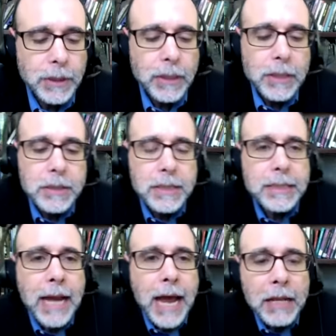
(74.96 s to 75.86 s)

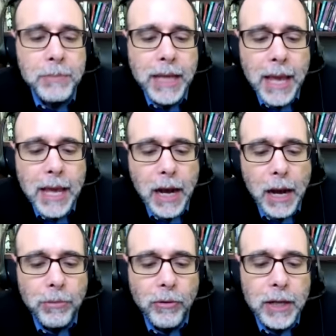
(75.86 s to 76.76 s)
Cincinnati began
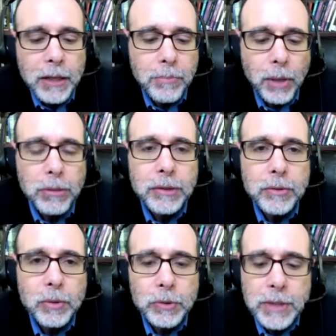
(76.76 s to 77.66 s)
operating public
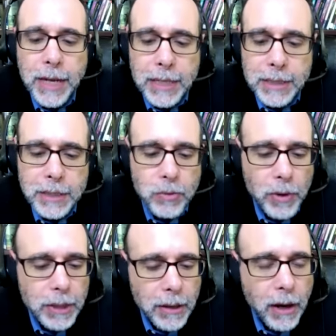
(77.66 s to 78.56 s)
schools in
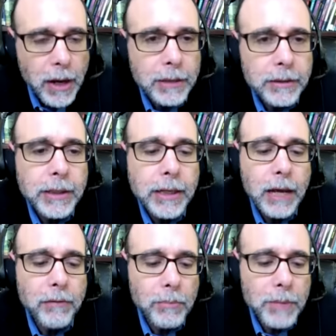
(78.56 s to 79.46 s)
1829,
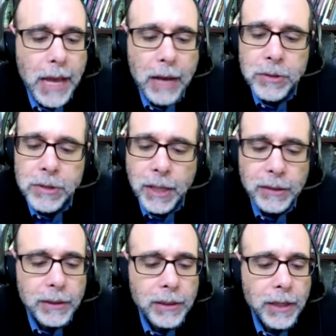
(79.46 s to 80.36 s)
and from the outset,
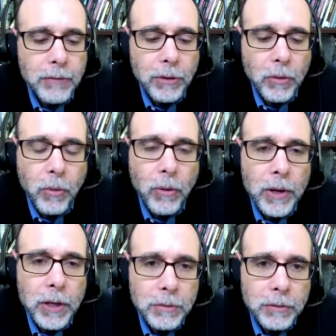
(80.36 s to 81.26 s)

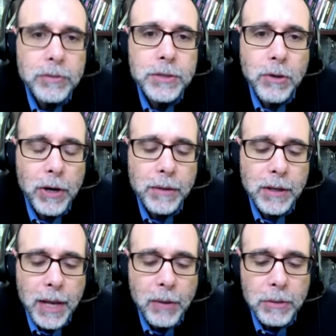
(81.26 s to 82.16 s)
it started the
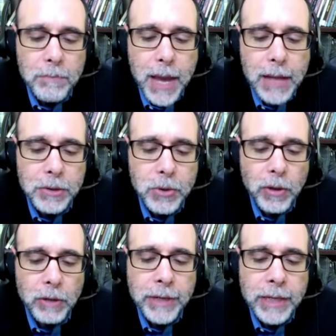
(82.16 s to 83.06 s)
day with
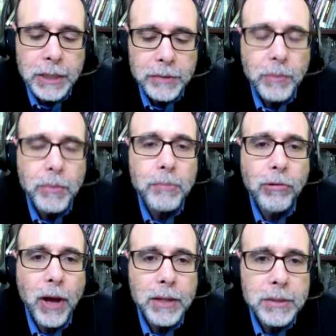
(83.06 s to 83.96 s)
mandatory readings from the
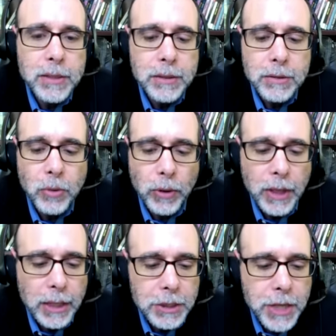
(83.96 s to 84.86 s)
Protestant or
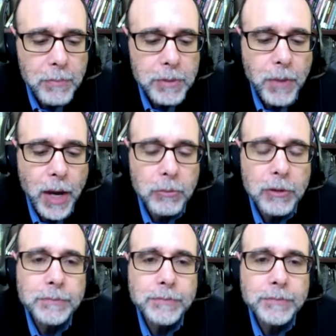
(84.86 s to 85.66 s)
King James Bible.